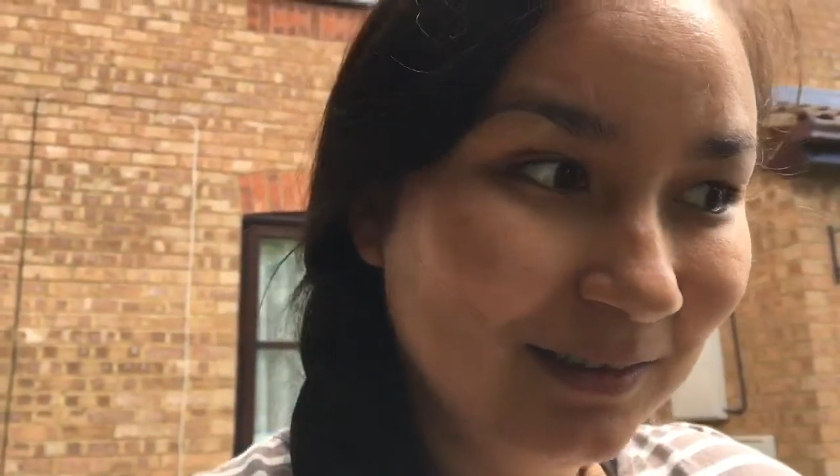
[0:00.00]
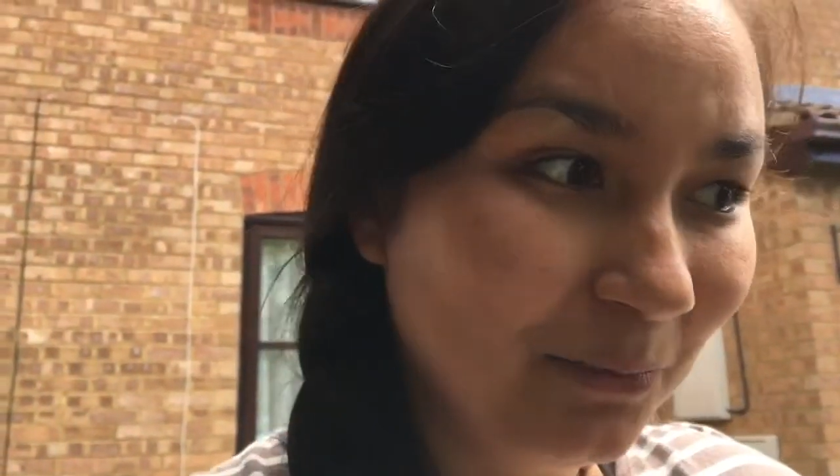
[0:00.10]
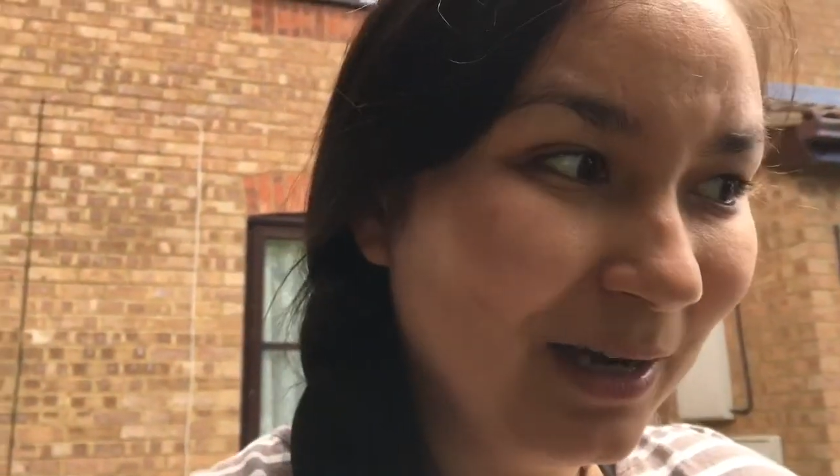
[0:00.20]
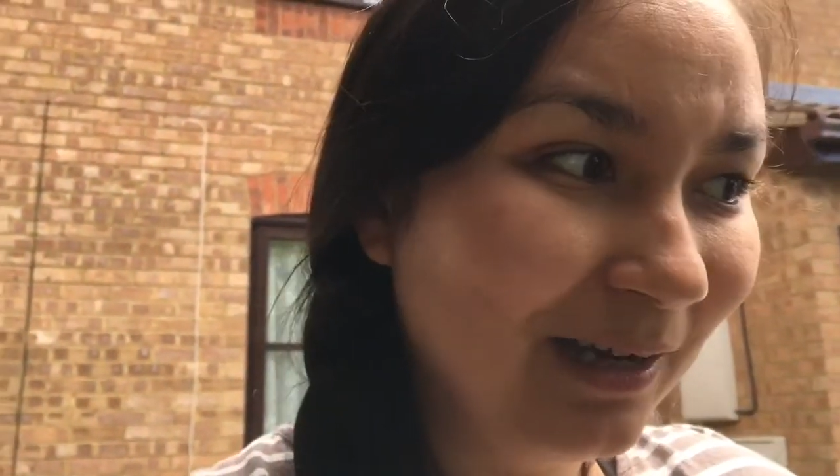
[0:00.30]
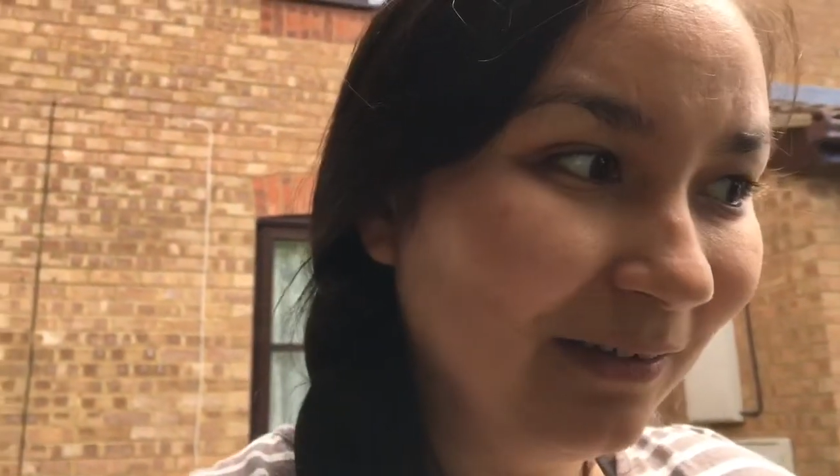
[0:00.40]
a
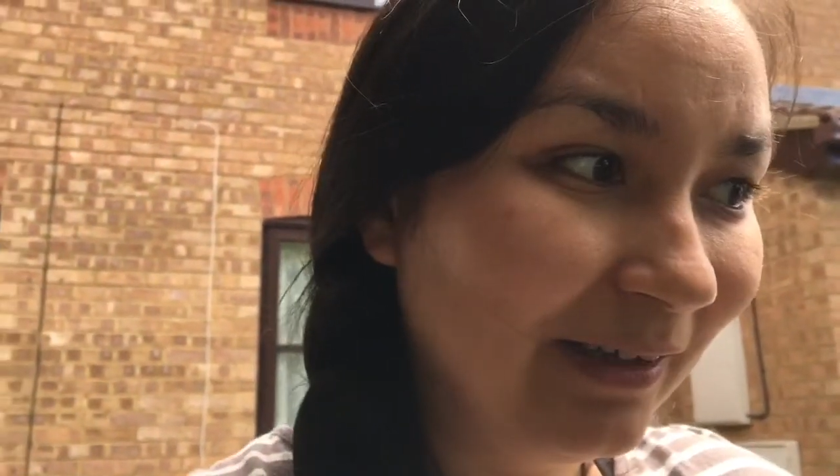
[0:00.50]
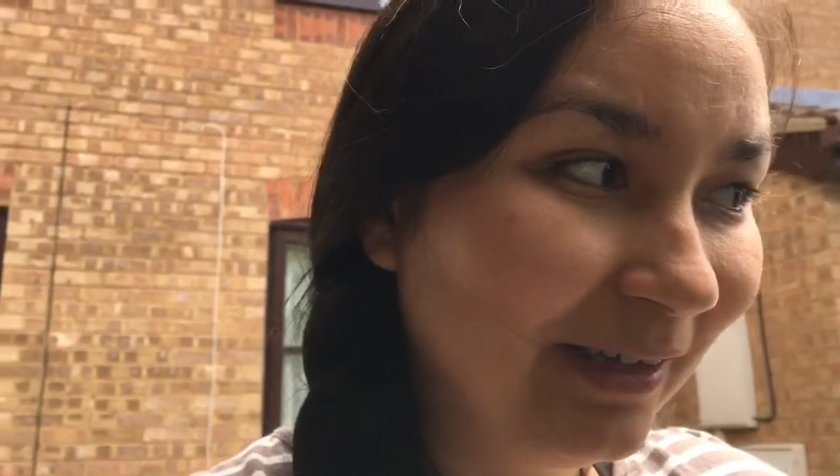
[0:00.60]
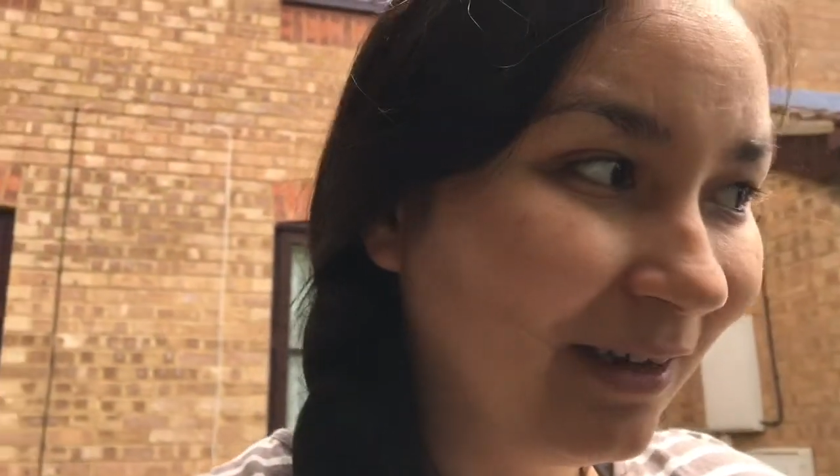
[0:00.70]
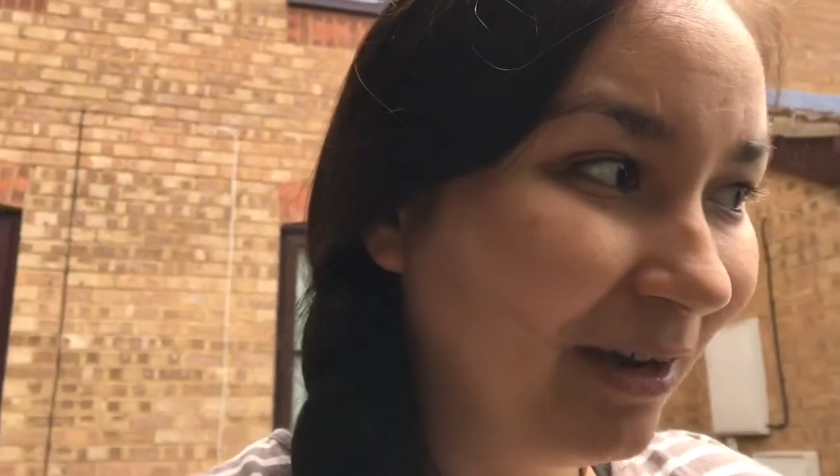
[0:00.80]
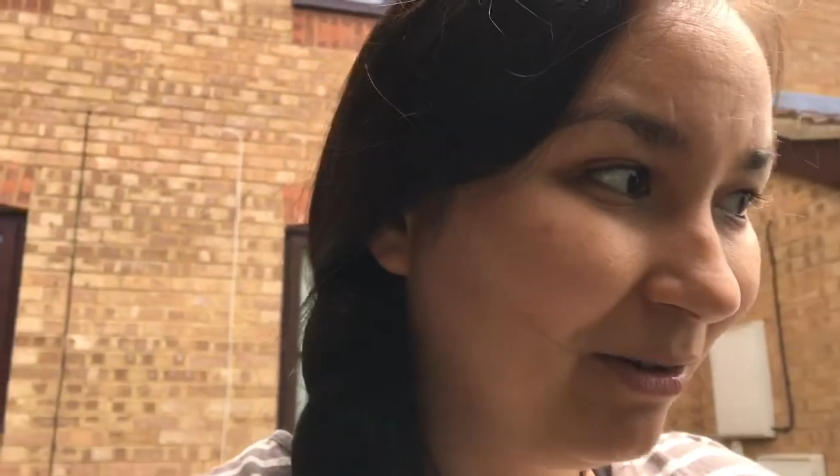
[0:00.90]
while.
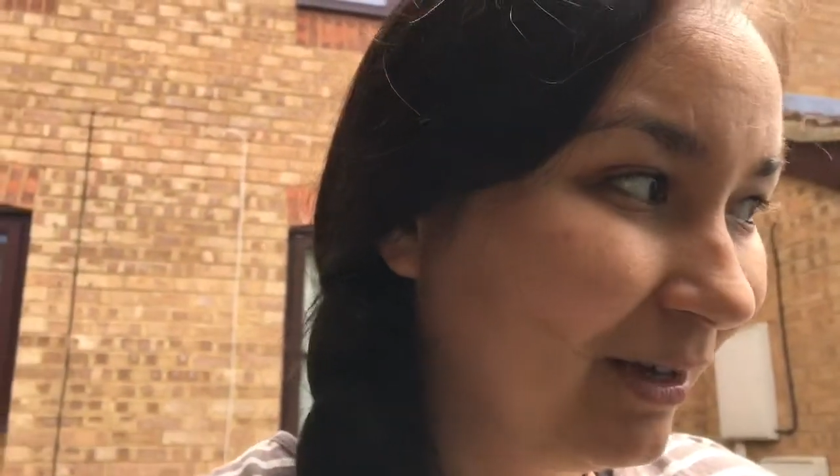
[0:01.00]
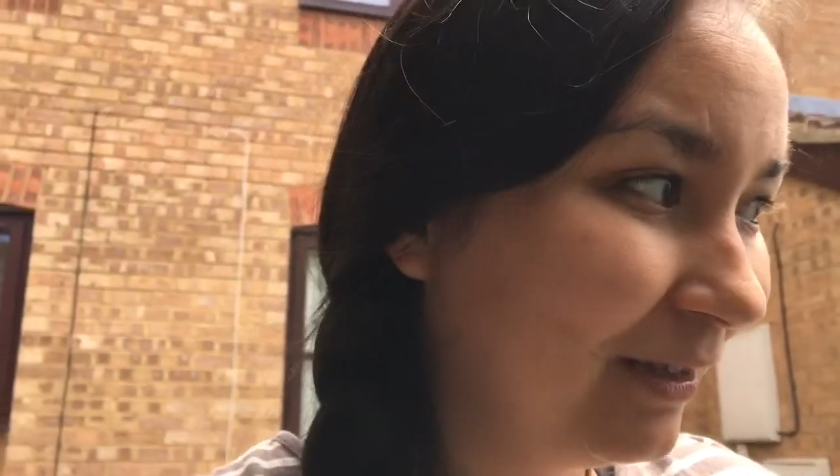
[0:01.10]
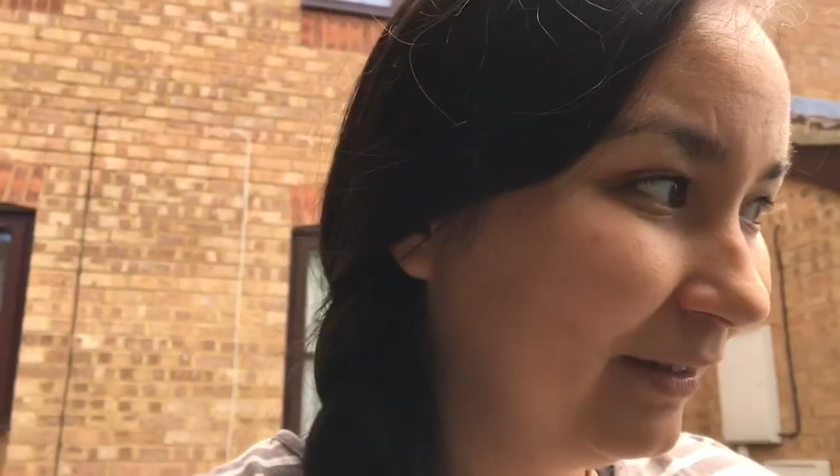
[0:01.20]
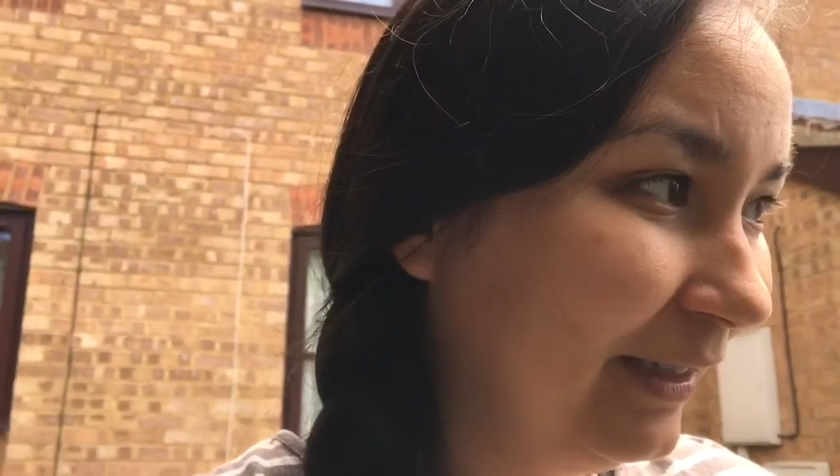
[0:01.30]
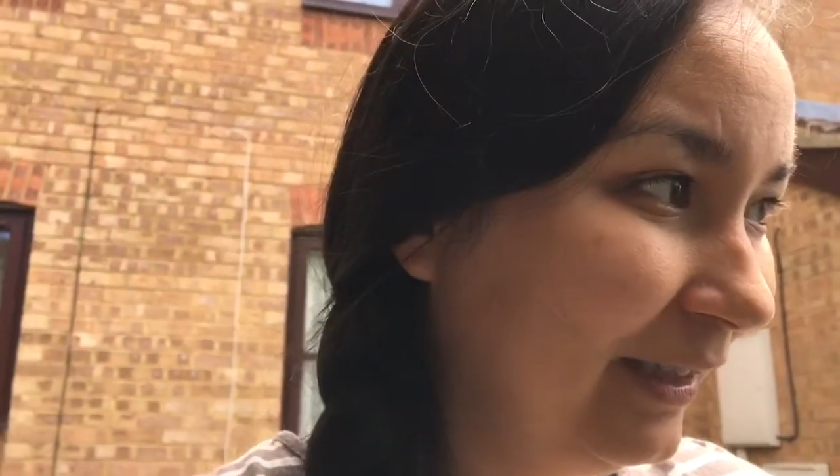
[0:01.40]
And
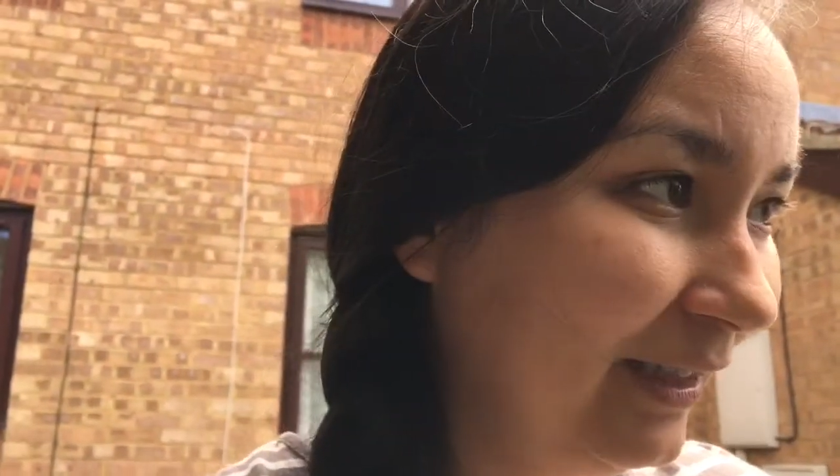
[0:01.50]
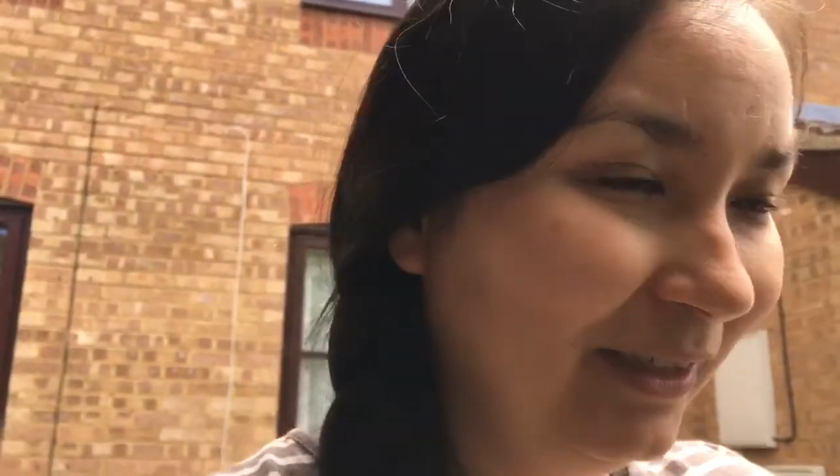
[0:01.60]
ironically,